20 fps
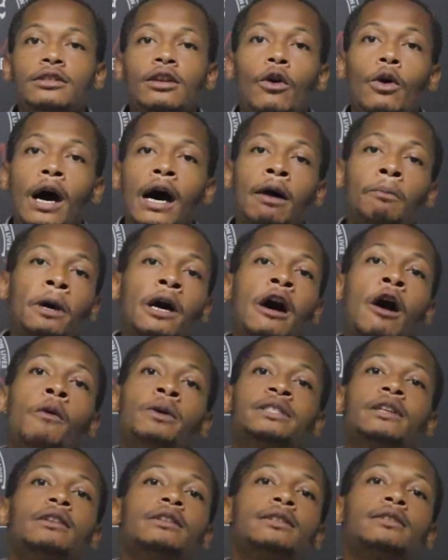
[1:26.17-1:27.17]
So I'm
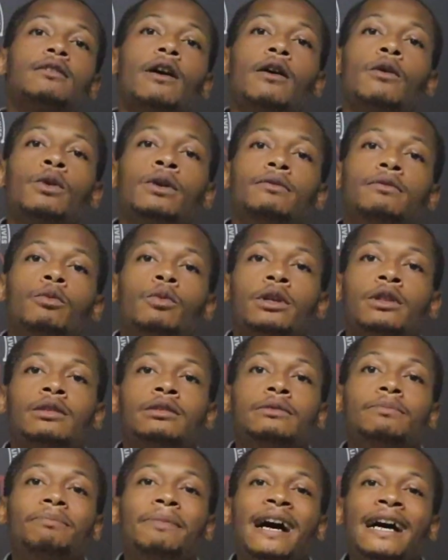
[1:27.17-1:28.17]
always going to start with
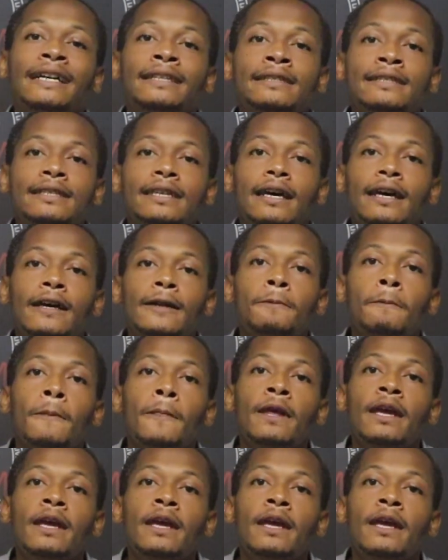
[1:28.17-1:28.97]
some mindset.